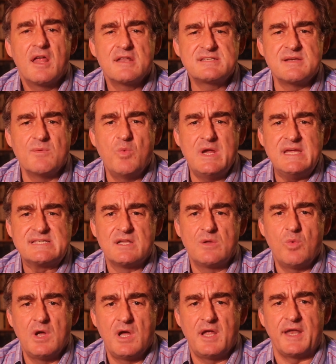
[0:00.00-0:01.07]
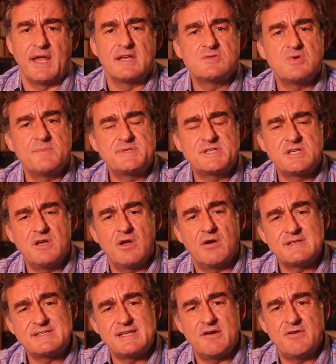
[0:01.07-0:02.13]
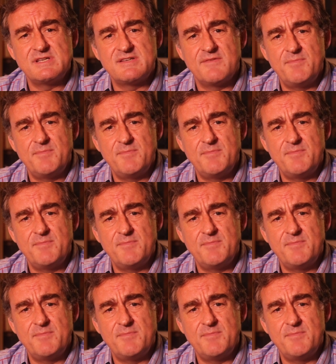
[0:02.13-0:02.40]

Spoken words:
and some weasel wording to obscure a series